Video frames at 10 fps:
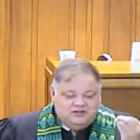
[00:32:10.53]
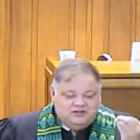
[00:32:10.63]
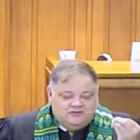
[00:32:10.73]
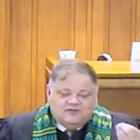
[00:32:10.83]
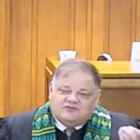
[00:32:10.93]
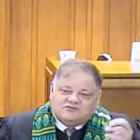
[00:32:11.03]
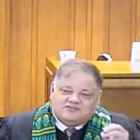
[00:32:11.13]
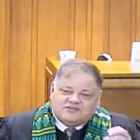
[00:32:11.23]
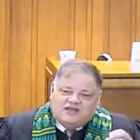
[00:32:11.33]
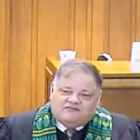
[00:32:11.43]
The other
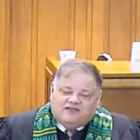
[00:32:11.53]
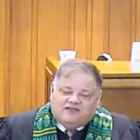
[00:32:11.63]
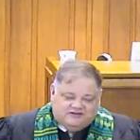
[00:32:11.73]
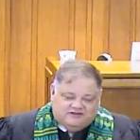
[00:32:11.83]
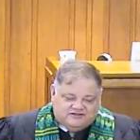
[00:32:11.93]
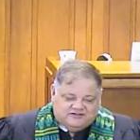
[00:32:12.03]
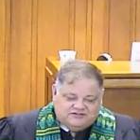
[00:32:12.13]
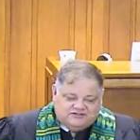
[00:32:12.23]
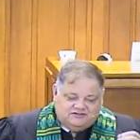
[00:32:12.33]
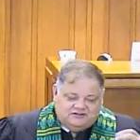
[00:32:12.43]
side of that is,
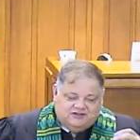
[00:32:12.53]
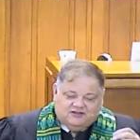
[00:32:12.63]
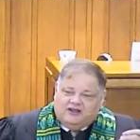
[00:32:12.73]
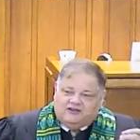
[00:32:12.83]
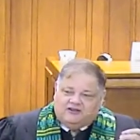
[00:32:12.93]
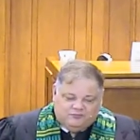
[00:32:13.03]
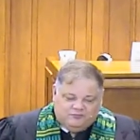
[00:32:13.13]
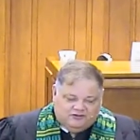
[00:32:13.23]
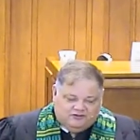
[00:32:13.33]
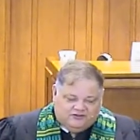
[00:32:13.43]
unlike
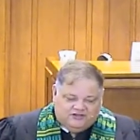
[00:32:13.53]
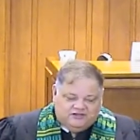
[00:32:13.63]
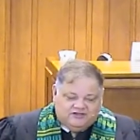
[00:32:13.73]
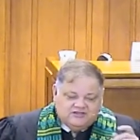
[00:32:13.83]
humility,